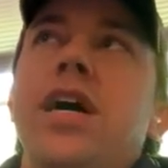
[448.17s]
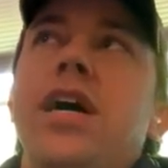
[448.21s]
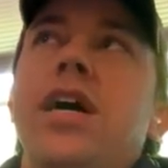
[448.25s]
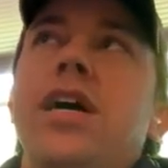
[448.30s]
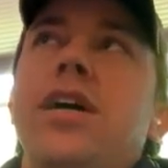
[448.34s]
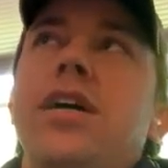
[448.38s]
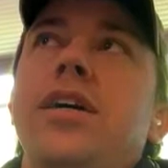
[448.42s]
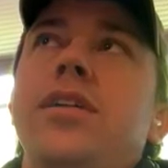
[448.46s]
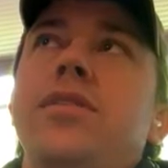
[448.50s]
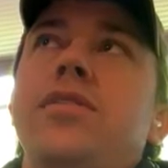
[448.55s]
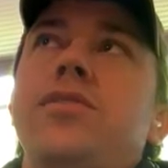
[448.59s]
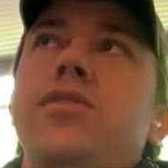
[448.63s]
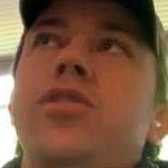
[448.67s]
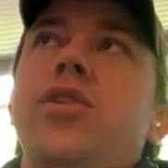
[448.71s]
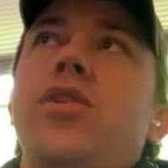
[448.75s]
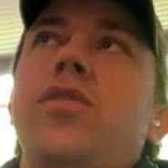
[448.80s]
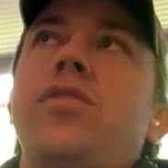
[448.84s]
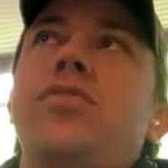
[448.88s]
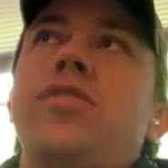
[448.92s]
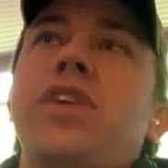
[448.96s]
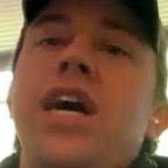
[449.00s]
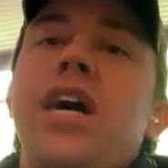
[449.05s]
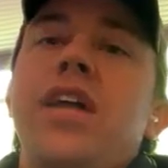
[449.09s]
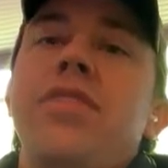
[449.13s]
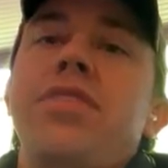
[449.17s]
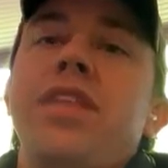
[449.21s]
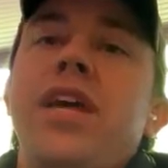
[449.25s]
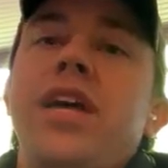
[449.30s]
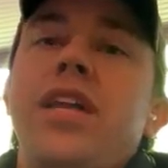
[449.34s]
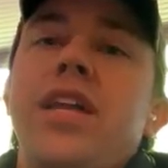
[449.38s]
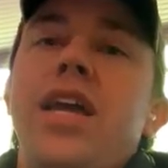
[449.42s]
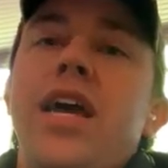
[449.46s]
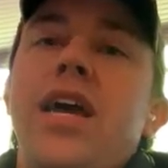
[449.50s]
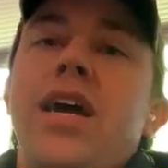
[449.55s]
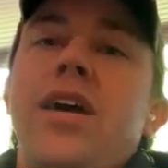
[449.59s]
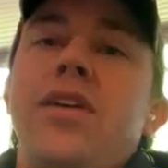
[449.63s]
And, you know, I've gotten
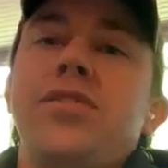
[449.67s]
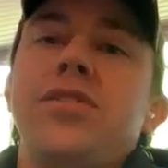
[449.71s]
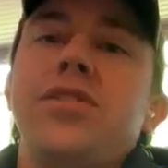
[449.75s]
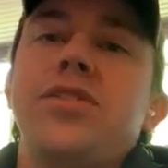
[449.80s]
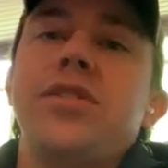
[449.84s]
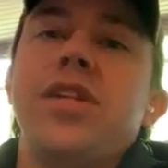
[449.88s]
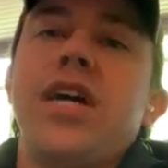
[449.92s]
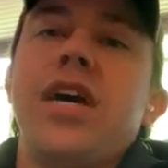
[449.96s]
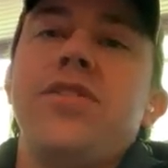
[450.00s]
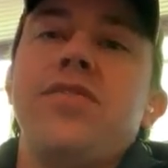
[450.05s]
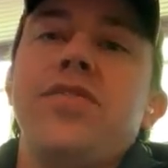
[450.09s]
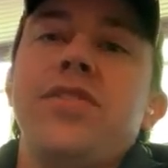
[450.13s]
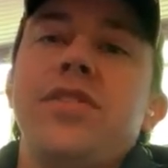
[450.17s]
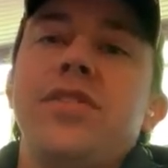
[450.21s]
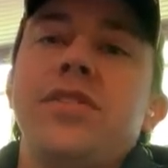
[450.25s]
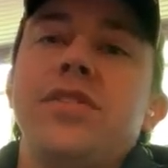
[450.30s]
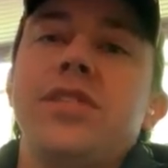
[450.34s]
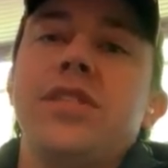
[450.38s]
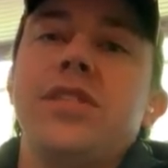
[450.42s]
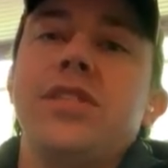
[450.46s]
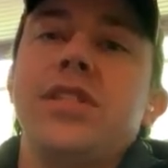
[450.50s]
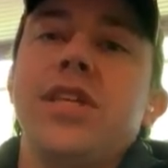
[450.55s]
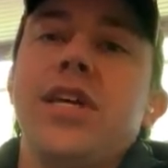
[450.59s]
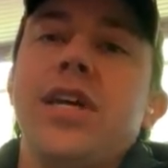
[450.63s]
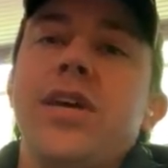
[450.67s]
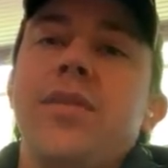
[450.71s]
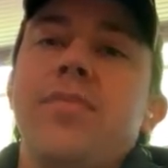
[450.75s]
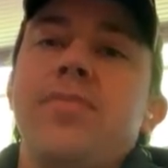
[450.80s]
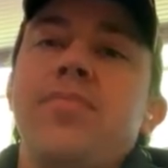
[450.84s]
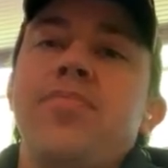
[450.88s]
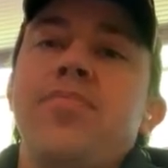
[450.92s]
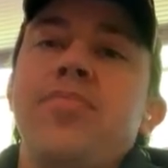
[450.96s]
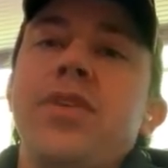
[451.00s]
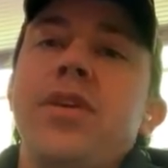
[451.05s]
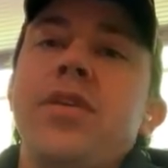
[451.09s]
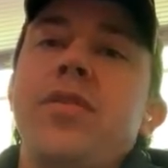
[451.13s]
that now. So that feels the
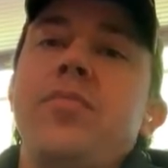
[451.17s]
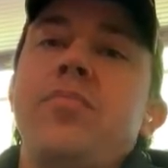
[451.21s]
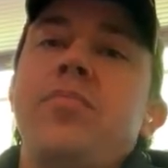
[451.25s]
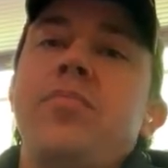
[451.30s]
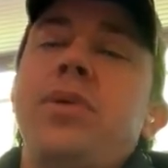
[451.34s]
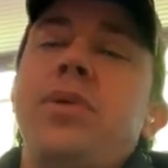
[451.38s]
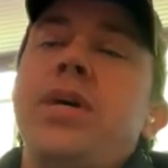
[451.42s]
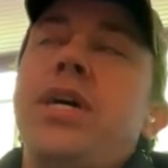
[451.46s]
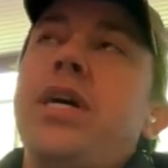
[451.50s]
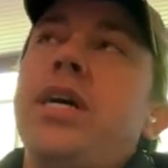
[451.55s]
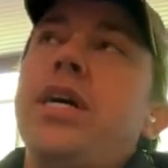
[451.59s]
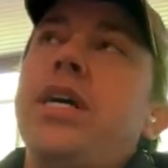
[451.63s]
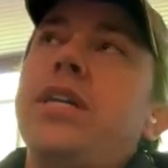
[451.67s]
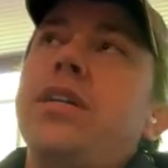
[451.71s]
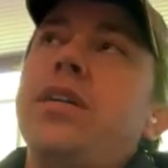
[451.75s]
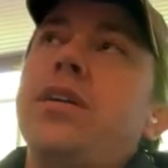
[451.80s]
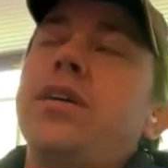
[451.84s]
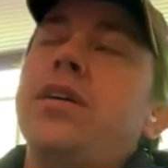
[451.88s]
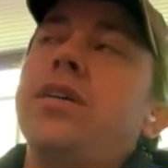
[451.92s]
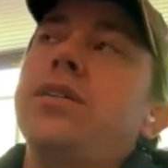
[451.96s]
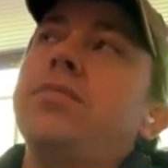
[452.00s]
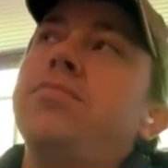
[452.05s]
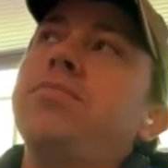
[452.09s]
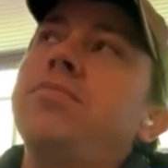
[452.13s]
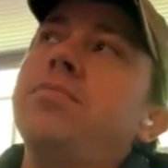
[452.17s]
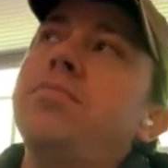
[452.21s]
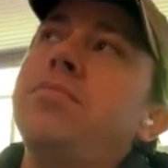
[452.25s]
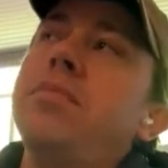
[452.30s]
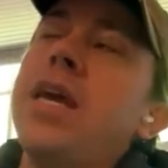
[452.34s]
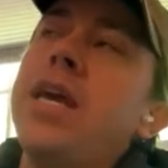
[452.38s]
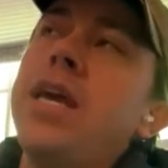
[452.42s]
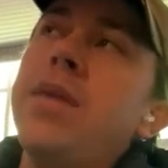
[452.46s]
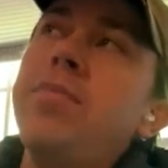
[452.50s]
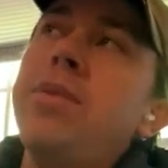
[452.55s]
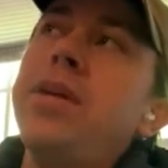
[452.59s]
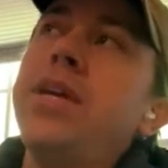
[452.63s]
same, but
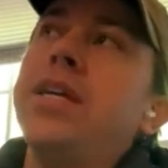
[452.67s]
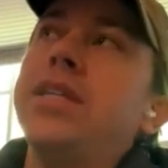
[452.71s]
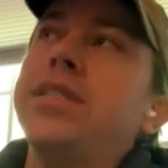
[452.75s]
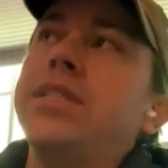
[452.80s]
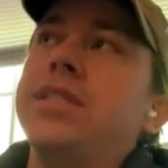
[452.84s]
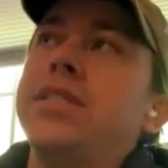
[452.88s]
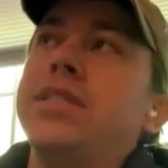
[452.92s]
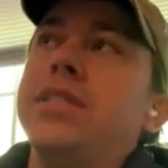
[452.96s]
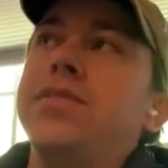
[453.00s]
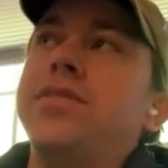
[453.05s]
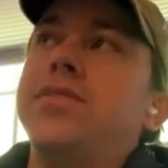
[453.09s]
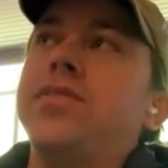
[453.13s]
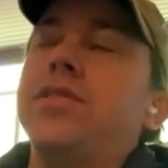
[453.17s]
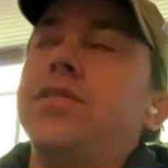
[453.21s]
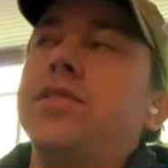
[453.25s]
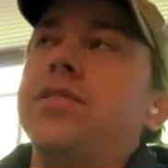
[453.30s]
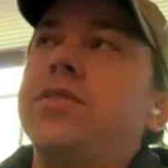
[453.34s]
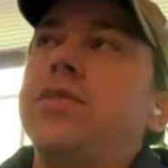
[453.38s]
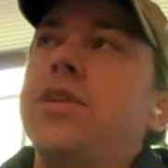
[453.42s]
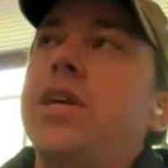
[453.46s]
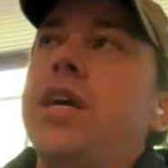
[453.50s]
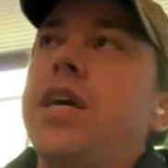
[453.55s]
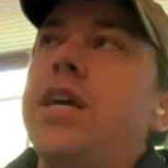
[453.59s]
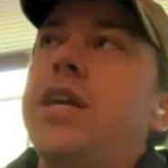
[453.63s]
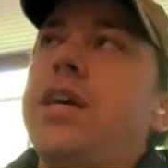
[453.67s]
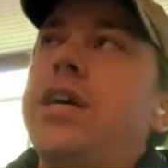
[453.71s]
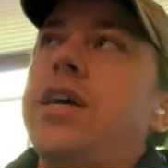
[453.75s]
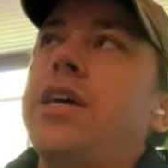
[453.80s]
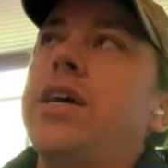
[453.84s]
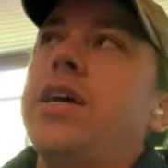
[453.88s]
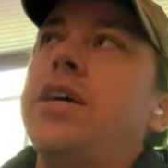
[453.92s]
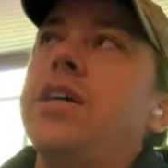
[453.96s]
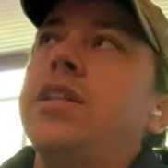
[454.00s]
maybe it's different, right?